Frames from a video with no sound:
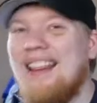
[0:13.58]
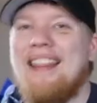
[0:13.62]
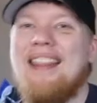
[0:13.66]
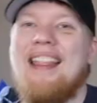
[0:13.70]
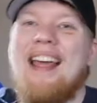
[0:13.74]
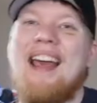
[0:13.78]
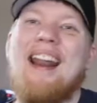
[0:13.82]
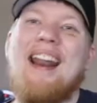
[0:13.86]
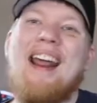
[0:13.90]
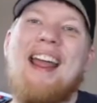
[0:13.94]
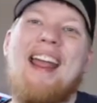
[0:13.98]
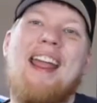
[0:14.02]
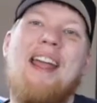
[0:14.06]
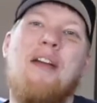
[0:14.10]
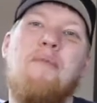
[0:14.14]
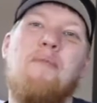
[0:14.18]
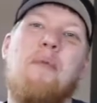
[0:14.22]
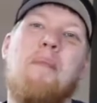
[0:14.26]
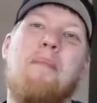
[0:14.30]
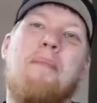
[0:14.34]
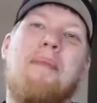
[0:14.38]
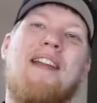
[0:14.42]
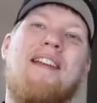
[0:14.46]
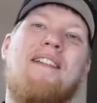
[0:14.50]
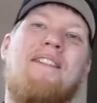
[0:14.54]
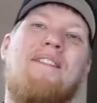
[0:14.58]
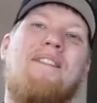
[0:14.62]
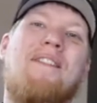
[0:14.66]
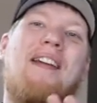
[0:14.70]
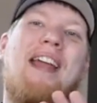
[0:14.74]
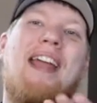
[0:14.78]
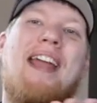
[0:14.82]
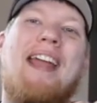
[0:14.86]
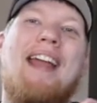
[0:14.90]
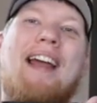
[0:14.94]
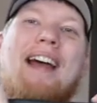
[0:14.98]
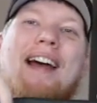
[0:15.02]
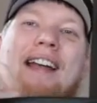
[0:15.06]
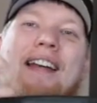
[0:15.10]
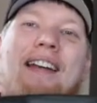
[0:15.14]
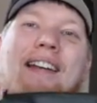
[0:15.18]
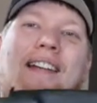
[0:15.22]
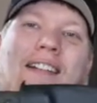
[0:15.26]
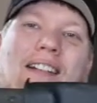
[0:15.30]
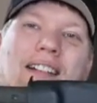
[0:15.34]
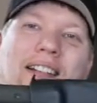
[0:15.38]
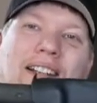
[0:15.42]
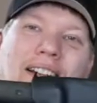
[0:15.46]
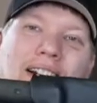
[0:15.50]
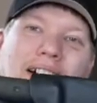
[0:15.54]
I am a big fan
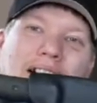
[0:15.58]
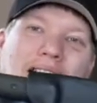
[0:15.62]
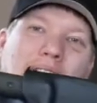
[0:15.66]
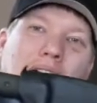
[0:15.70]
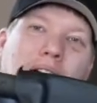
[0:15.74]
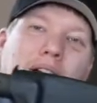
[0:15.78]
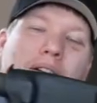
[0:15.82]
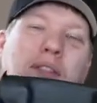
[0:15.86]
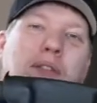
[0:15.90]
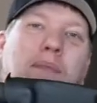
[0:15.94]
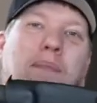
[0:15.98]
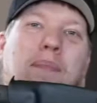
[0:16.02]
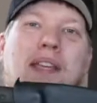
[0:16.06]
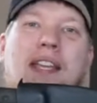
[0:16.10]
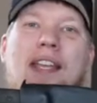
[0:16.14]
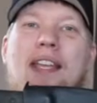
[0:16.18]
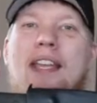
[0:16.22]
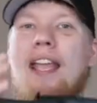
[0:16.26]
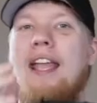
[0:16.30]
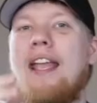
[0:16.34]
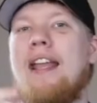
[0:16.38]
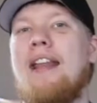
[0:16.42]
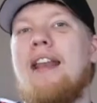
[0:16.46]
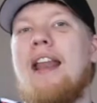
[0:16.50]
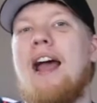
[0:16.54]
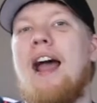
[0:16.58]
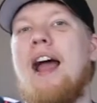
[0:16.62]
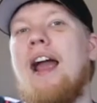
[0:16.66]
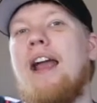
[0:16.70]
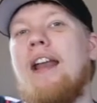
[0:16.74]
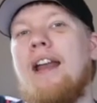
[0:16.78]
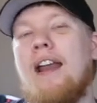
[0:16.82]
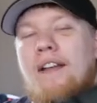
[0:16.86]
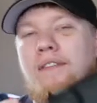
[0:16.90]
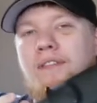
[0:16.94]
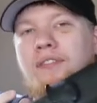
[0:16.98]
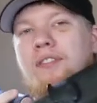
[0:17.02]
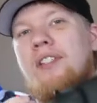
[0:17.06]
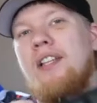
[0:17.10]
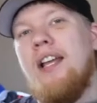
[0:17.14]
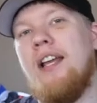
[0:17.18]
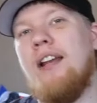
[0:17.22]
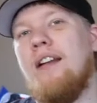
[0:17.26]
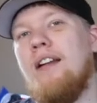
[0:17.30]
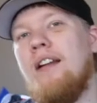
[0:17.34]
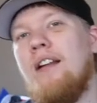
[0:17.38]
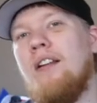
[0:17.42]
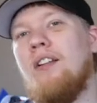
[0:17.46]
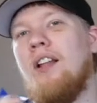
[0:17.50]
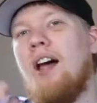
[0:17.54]
of the BK9. I've said
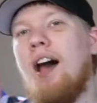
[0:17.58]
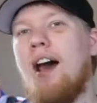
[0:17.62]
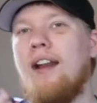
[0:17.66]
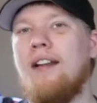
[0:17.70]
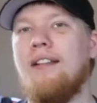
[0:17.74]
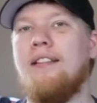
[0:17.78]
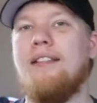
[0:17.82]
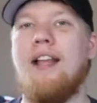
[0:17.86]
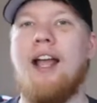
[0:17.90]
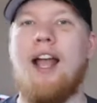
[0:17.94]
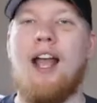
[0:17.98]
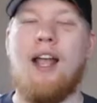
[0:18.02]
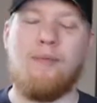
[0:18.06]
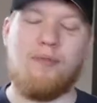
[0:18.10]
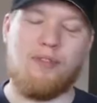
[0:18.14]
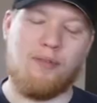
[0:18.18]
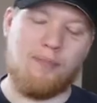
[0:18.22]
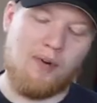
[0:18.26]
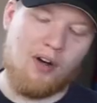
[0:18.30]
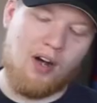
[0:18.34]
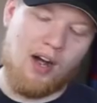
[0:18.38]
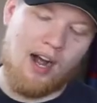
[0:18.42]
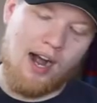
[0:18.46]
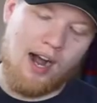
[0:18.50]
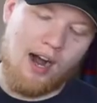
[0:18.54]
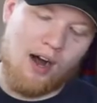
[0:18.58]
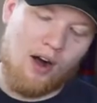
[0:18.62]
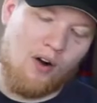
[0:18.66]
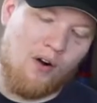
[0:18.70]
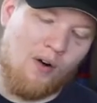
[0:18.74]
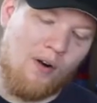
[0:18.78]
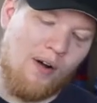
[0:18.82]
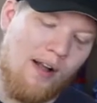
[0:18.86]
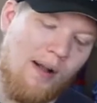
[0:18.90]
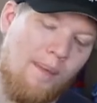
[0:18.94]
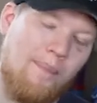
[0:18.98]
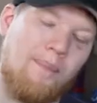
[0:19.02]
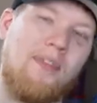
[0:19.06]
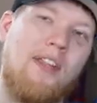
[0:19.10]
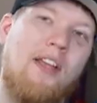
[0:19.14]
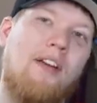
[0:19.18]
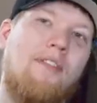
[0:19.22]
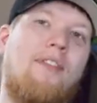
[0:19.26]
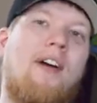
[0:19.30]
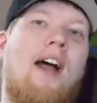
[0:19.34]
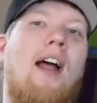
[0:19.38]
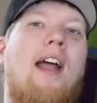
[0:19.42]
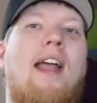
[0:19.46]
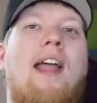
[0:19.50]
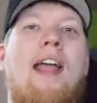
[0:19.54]
it a lot of times about how
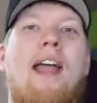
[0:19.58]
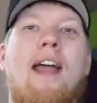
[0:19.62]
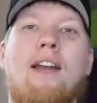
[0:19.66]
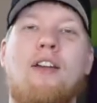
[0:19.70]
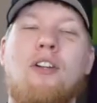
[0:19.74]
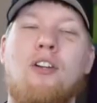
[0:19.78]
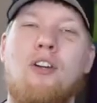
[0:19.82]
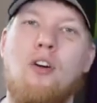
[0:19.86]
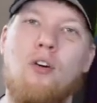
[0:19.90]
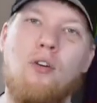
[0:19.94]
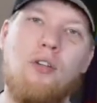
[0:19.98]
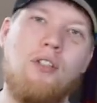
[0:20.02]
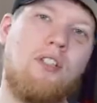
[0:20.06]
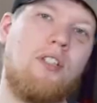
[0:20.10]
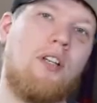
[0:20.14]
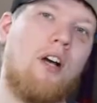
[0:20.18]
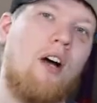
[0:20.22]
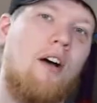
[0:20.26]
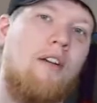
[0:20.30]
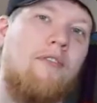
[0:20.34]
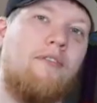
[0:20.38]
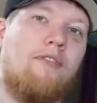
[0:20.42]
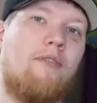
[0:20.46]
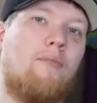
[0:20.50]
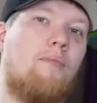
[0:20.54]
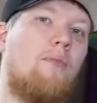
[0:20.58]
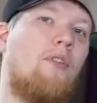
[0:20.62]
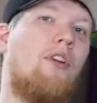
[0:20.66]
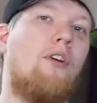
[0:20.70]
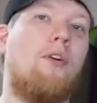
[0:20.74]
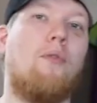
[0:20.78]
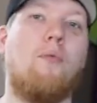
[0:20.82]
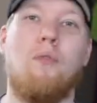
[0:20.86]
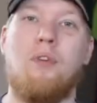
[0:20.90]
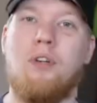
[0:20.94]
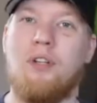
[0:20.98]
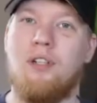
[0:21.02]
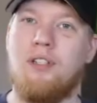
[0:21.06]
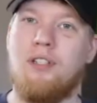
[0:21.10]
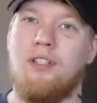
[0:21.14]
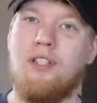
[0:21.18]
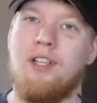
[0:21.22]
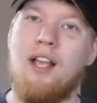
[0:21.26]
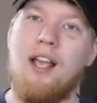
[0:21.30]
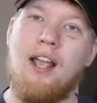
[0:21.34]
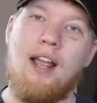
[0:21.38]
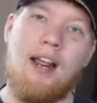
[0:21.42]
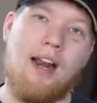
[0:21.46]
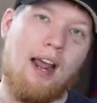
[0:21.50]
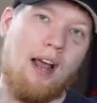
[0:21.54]
if I had to go into unfamiliar woods
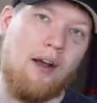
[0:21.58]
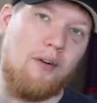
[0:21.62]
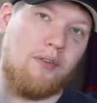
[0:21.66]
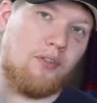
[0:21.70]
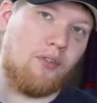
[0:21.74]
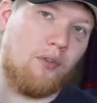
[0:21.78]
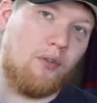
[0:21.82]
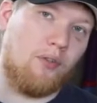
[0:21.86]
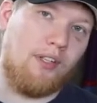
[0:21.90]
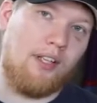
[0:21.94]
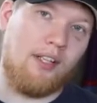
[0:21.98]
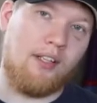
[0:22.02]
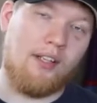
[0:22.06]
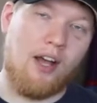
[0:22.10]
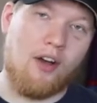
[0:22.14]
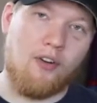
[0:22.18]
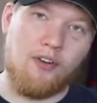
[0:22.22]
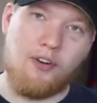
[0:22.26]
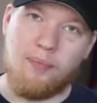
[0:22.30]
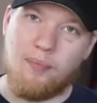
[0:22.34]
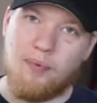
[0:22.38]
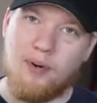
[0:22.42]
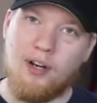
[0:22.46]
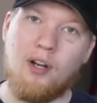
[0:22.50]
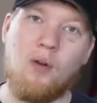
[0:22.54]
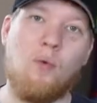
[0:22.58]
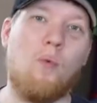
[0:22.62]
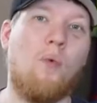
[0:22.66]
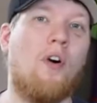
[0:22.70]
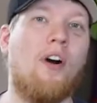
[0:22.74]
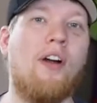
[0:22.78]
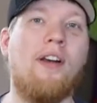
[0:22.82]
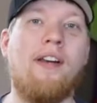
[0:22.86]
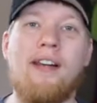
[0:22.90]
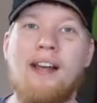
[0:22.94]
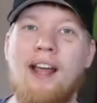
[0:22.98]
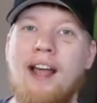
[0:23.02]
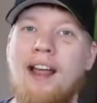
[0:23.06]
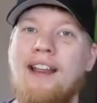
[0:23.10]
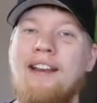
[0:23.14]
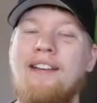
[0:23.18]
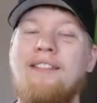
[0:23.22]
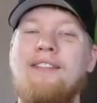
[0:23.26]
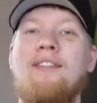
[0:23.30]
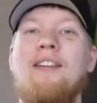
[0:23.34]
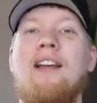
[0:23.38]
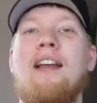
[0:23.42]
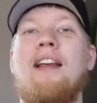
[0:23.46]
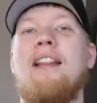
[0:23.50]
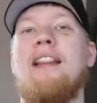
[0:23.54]
and I was only allowed to bring one
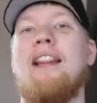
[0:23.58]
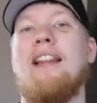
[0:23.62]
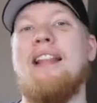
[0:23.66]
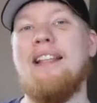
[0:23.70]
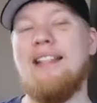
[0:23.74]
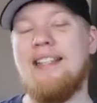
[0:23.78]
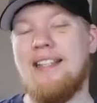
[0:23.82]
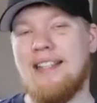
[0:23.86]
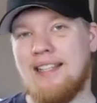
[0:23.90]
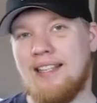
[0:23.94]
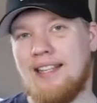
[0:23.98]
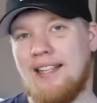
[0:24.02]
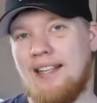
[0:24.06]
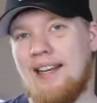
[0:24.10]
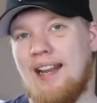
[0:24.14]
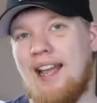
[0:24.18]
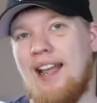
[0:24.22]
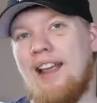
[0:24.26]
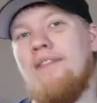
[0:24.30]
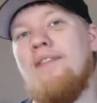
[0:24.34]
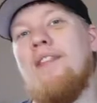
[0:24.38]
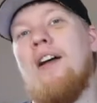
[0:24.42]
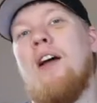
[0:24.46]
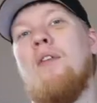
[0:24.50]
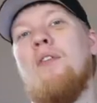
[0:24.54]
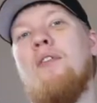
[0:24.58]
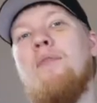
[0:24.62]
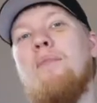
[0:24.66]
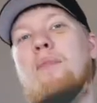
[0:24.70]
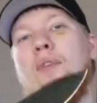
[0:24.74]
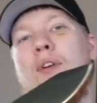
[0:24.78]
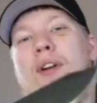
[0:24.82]
knife, this is the knife I would